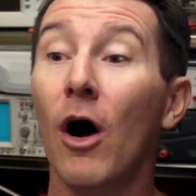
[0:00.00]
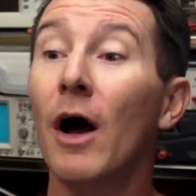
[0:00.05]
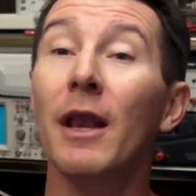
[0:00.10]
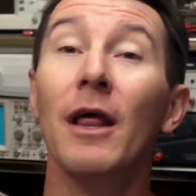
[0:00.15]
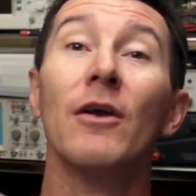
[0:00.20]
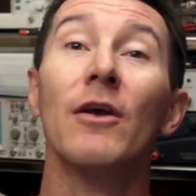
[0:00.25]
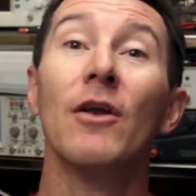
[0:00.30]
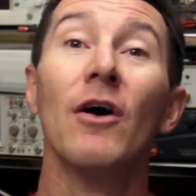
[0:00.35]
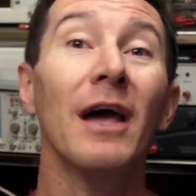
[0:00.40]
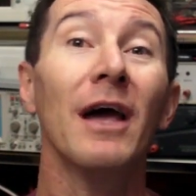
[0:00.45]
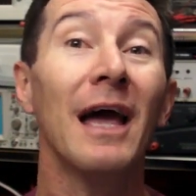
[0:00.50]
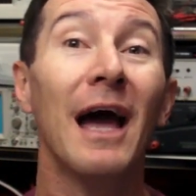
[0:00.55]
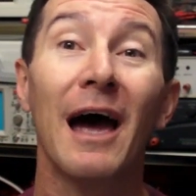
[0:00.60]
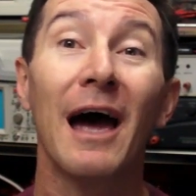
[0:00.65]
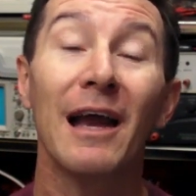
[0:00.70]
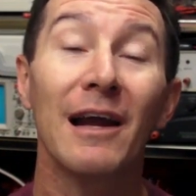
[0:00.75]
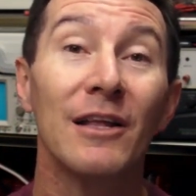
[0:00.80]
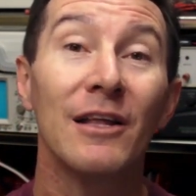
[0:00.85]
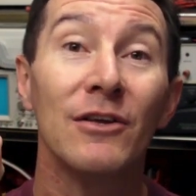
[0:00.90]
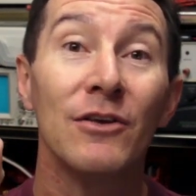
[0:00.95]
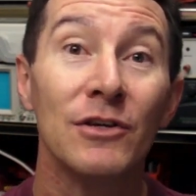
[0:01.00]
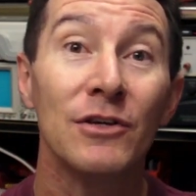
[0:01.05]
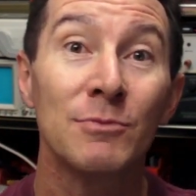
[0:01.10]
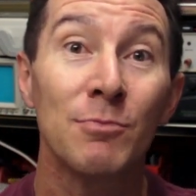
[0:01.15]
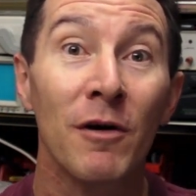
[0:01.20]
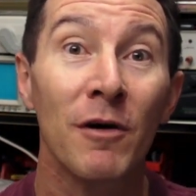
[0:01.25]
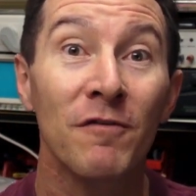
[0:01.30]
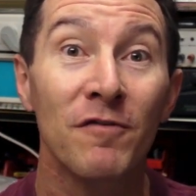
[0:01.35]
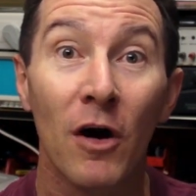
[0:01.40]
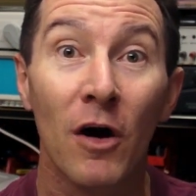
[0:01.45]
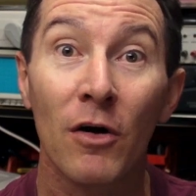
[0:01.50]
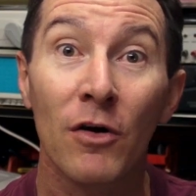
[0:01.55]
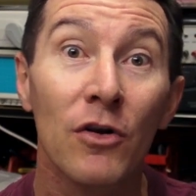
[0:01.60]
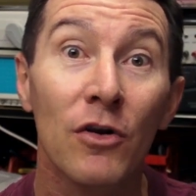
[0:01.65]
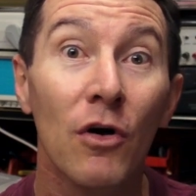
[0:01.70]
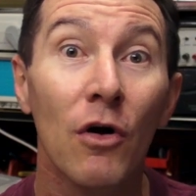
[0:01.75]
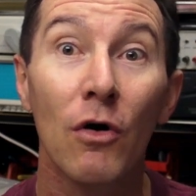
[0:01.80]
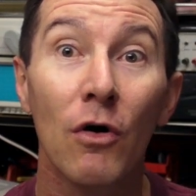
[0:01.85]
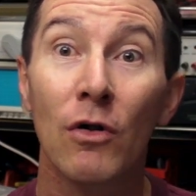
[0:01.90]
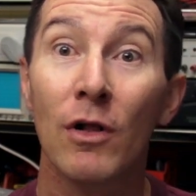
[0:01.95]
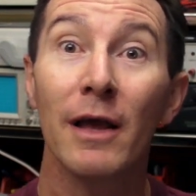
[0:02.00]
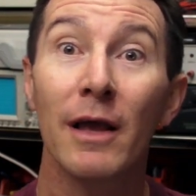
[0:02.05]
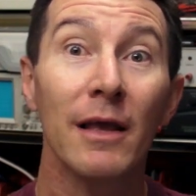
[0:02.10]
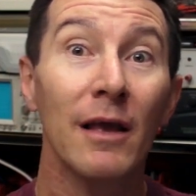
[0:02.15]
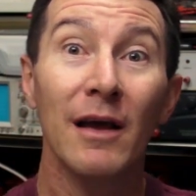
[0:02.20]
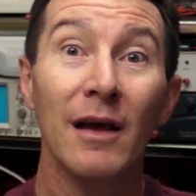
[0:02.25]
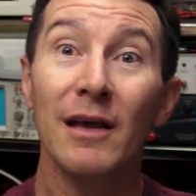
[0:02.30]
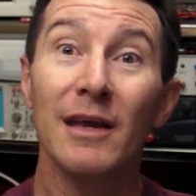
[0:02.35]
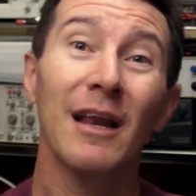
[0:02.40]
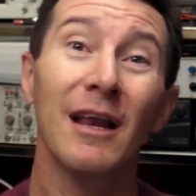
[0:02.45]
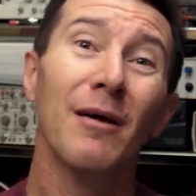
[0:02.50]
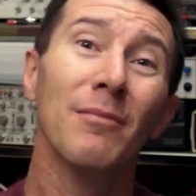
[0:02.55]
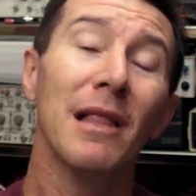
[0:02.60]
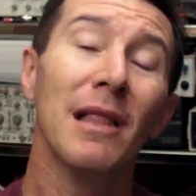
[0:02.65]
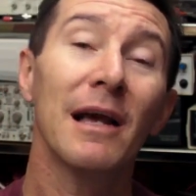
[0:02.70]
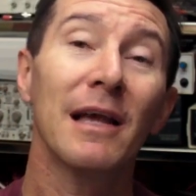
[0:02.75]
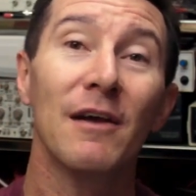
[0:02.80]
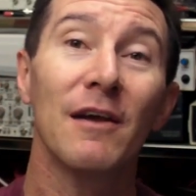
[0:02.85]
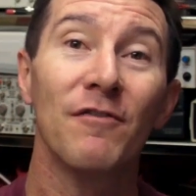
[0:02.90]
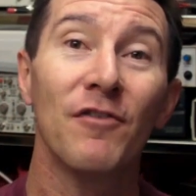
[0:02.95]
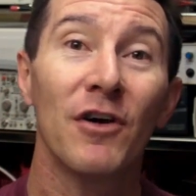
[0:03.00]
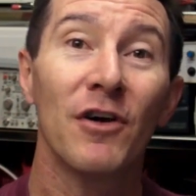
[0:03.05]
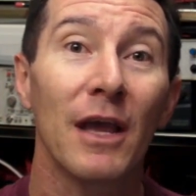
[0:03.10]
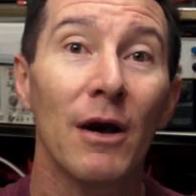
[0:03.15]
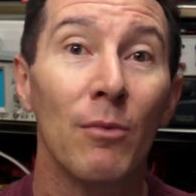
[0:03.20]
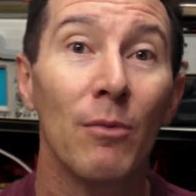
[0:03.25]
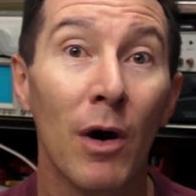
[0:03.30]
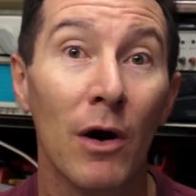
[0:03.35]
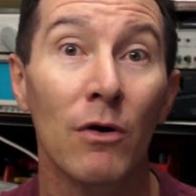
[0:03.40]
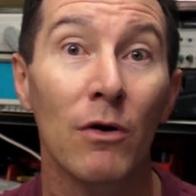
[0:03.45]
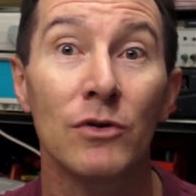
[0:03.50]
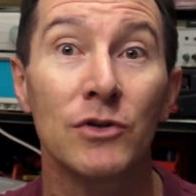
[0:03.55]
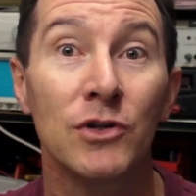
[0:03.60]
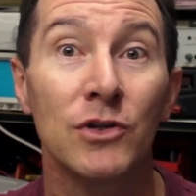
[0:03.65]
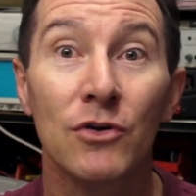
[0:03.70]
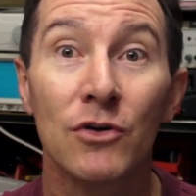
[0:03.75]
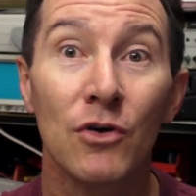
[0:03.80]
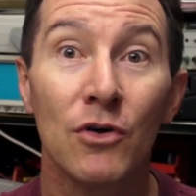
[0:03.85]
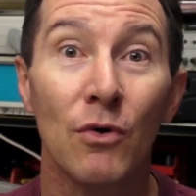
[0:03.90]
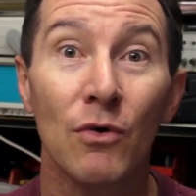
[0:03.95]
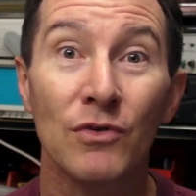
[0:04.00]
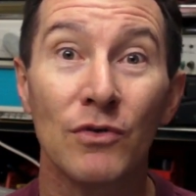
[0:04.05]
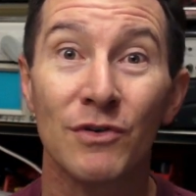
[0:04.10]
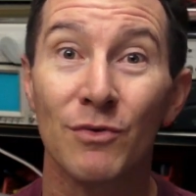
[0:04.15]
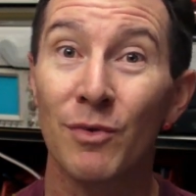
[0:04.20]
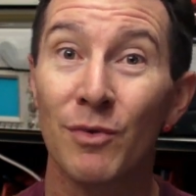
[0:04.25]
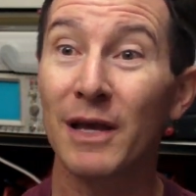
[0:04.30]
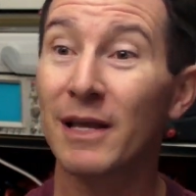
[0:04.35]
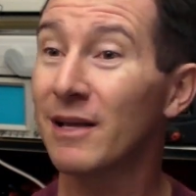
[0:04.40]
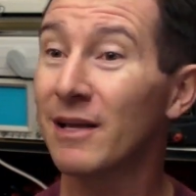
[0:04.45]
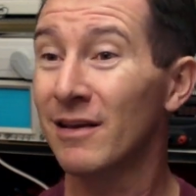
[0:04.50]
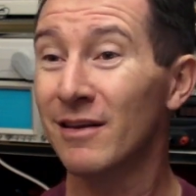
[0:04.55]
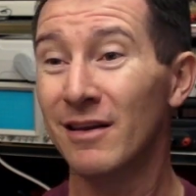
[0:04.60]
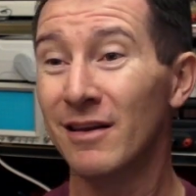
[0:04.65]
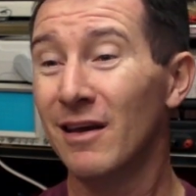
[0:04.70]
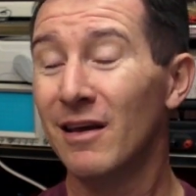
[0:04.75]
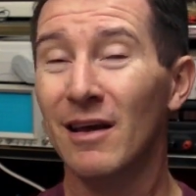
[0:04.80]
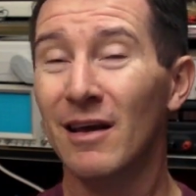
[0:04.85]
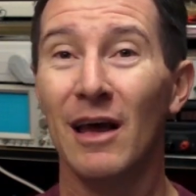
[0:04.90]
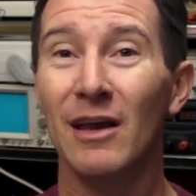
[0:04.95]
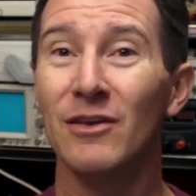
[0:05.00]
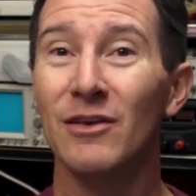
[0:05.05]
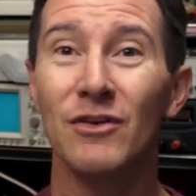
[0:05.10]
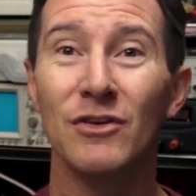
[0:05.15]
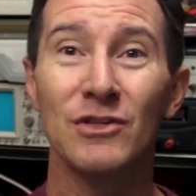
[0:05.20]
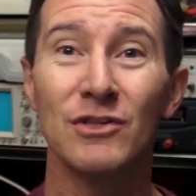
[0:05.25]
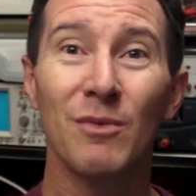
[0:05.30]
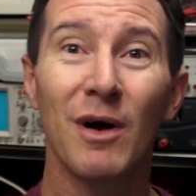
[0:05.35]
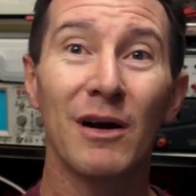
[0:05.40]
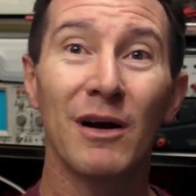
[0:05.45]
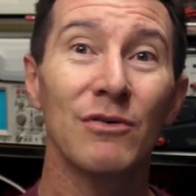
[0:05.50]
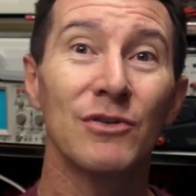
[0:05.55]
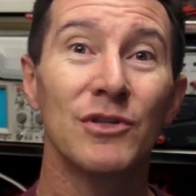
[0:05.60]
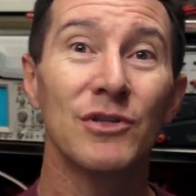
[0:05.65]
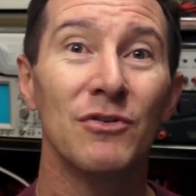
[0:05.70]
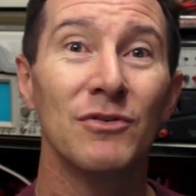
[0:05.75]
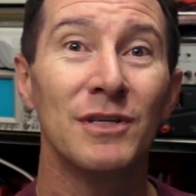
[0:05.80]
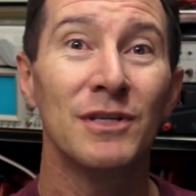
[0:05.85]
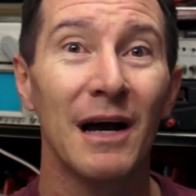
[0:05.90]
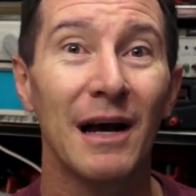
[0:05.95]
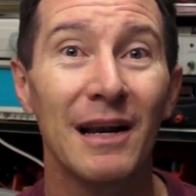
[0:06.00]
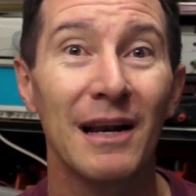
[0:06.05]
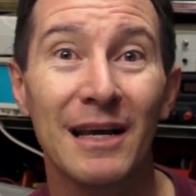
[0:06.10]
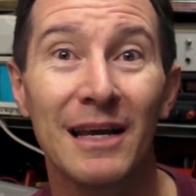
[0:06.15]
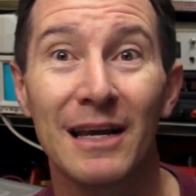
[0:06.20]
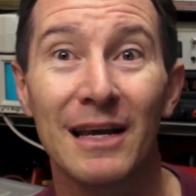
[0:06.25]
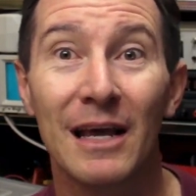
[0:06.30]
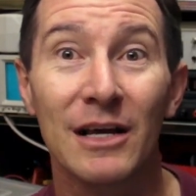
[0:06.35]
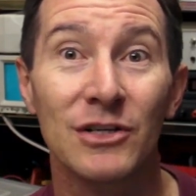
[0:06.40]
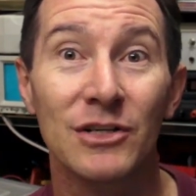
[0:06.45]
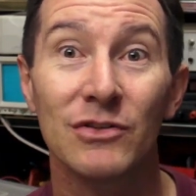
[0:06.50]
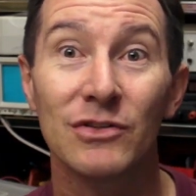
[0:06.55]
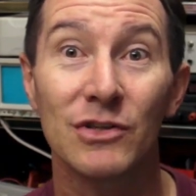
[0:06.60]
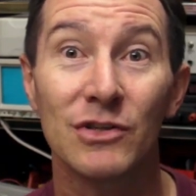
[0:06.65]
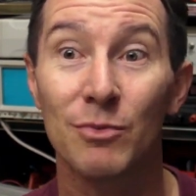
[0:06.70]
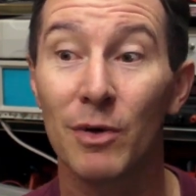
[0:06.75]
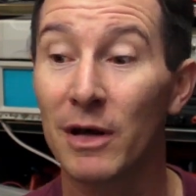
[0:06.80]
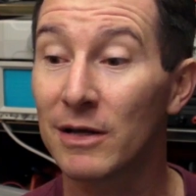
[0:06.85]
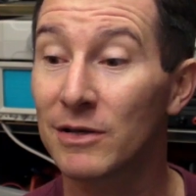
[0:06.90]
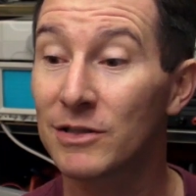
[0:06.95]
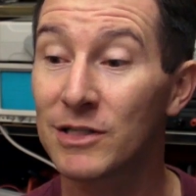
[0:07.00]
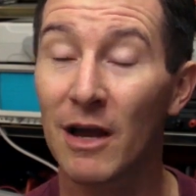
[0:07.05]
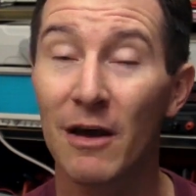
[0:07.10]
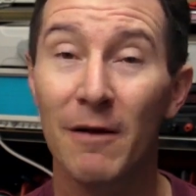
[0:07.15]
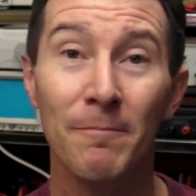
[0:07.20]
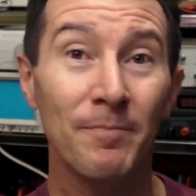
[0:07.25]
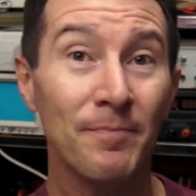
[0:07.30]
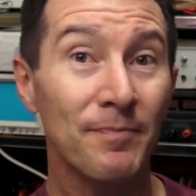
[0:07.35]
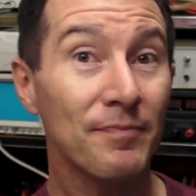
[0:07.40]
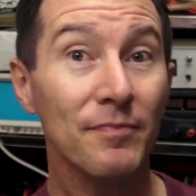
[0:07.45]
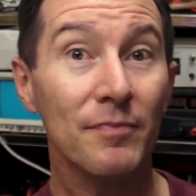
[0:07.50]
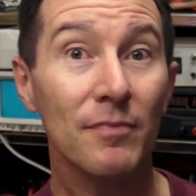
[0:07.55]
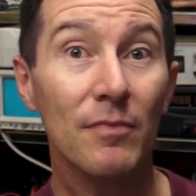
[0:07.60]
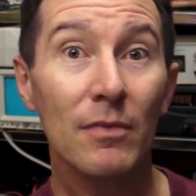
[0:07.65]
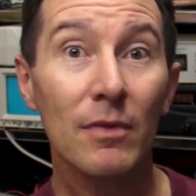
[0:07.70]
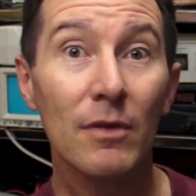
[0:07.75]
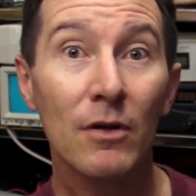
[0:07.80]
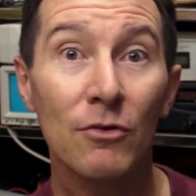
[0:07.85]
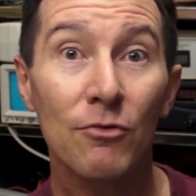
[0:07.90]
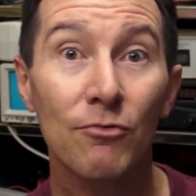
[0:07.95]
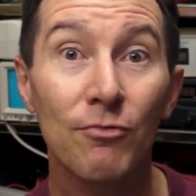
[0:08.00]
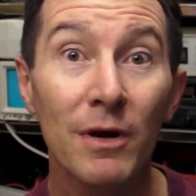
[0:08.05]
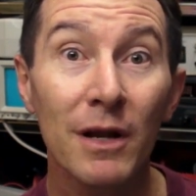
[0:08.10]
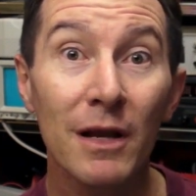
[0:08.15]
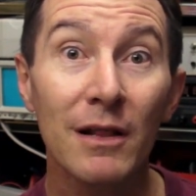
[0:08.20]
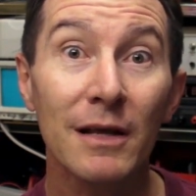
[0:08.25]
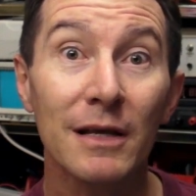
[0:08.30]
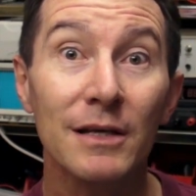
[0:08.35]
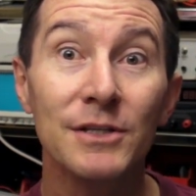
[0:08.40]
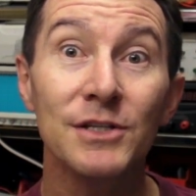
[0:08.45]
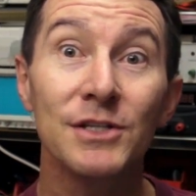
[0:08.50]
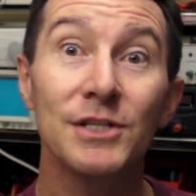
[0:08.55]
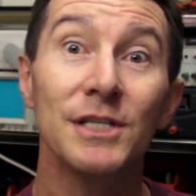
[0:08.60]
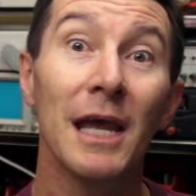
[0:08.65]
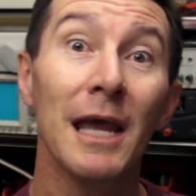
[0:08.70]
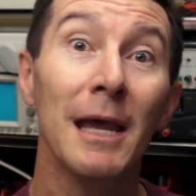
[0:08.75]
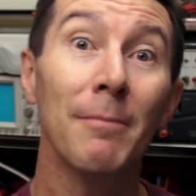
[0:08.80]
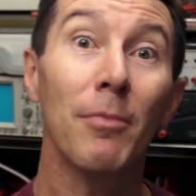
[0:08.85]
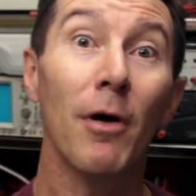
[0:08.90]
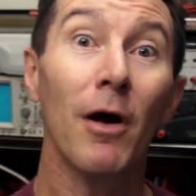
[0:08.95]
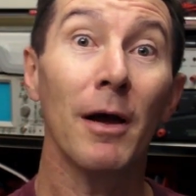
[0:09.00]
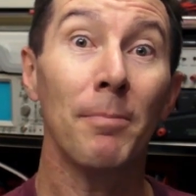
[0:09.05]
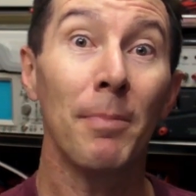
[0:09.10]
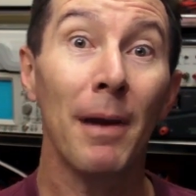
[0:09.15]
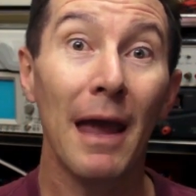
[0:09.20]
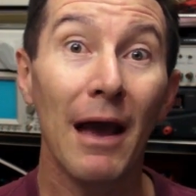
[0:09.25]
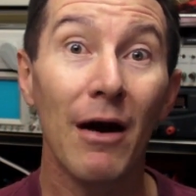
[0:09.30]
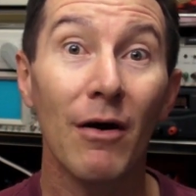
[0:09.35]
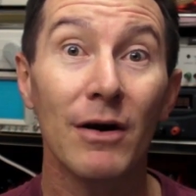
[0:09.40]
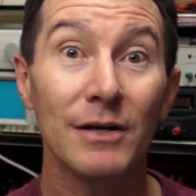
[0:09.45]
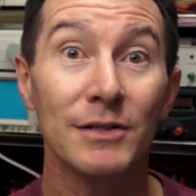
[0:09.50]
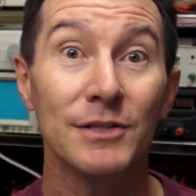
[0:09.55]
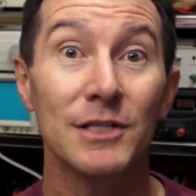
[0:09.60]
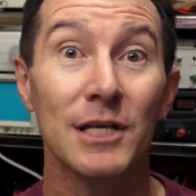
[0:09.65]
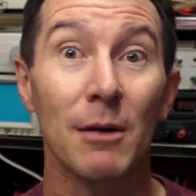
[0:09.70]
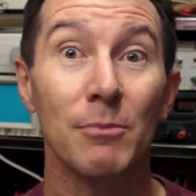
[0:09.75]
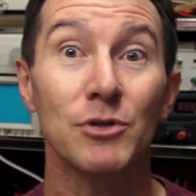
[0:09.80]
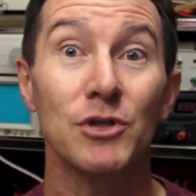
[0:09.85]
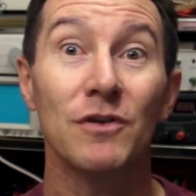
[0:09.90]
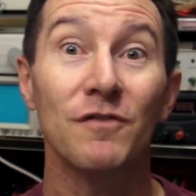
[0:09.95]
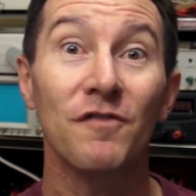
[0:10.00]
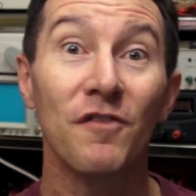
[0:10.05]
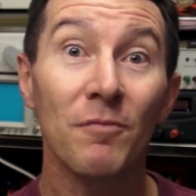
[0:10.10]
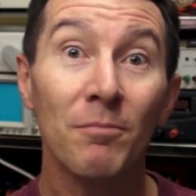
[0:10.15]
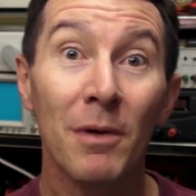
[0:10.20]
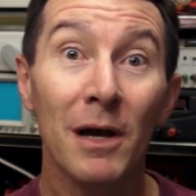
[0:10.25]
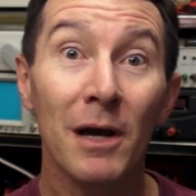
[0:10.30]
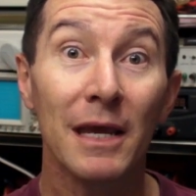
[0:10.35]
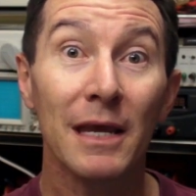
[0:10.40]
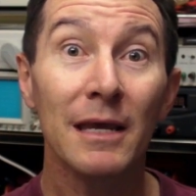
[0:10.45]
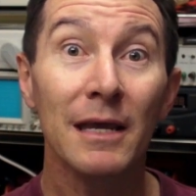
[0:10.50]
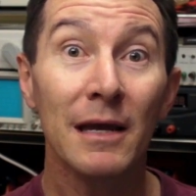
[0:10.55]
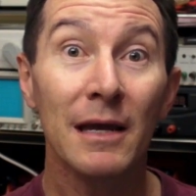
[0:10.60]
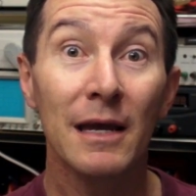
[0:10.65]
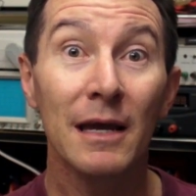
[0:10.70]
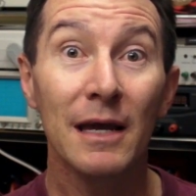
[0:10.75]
I hardly use my phone at all. I'm lucky if I get one or two calls a week and use one or two data connections a week. So, really, standby power consumption for me